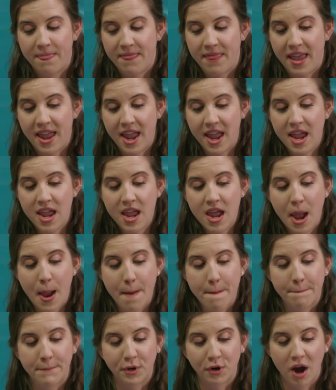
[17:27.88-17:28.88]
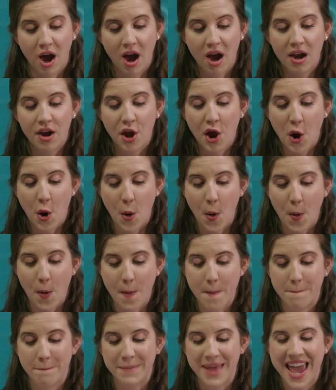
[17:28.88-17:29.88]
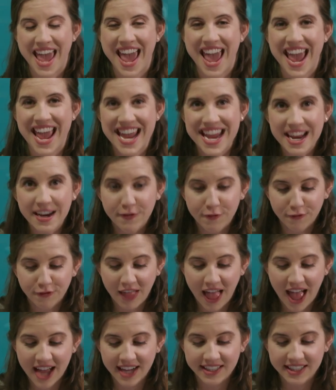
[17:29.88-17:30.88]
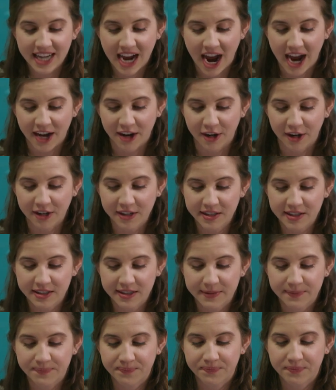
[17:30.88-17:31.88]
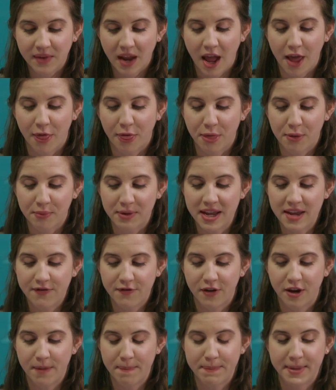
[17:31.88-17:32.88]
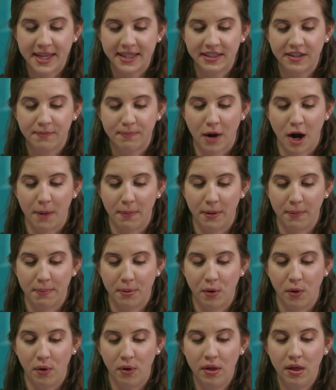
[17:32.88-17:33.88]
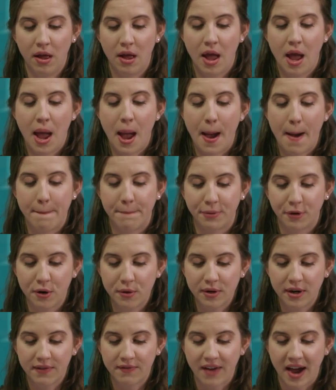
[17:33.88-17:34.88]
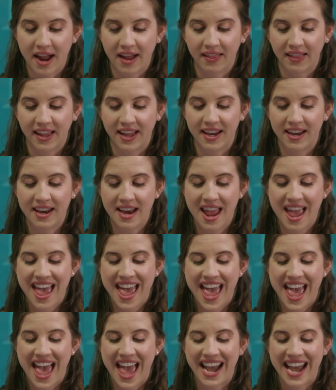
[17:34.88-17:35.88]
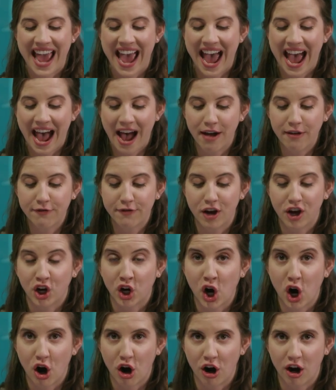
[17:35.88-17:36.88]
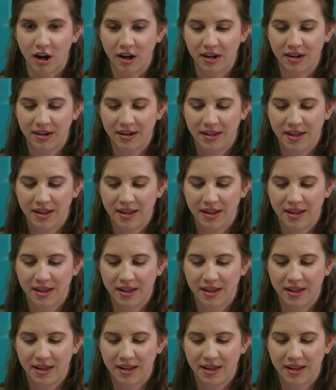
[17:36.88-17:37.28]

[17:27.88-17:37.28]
They brought home eight flat tires, a three foot piece of barber pole, a broken violin, and half a car.